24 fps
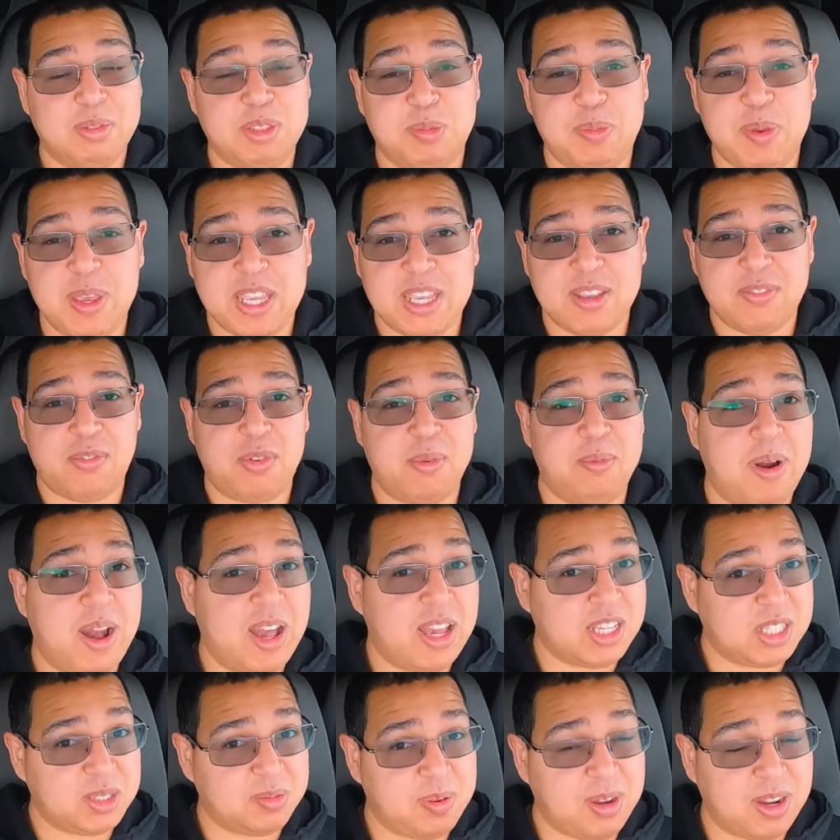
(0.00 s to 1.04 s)
speaking from
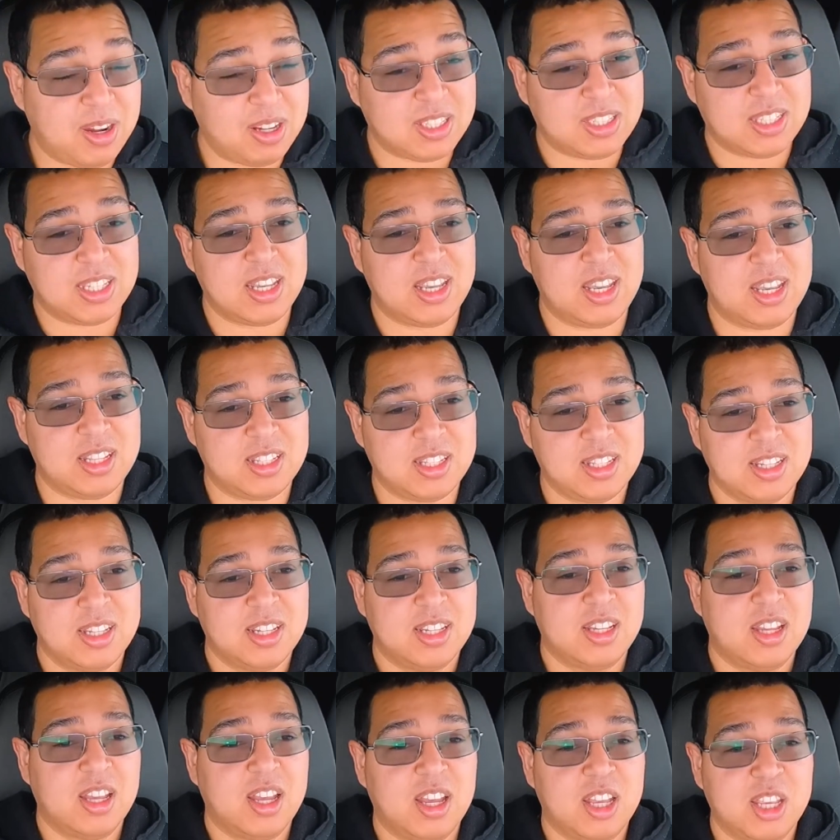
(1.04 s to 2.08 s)
my experience again,
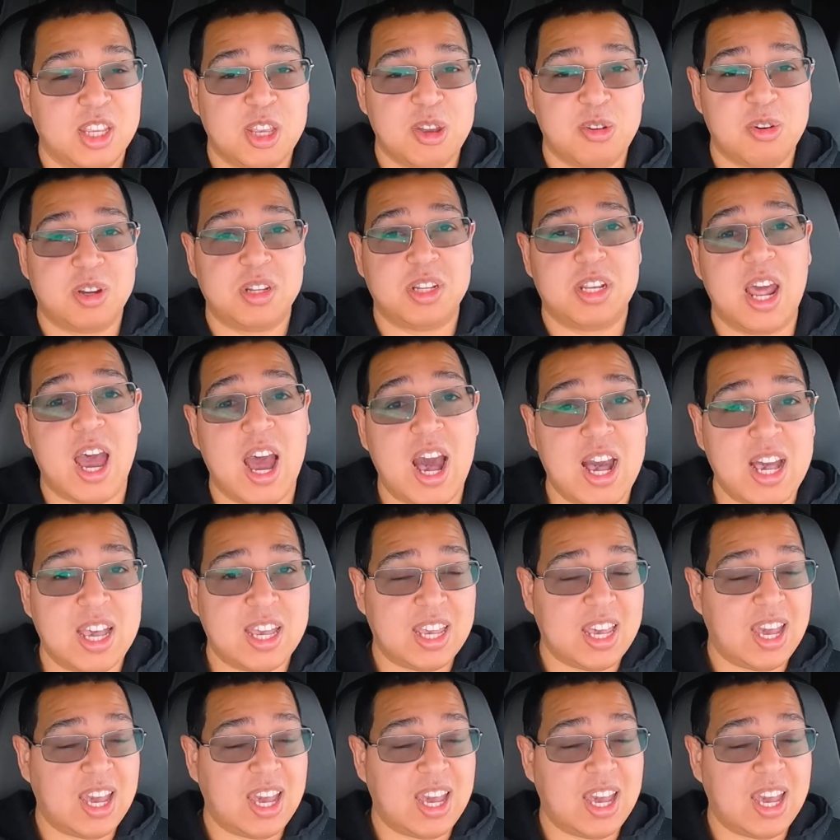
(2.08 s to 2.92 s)
you will not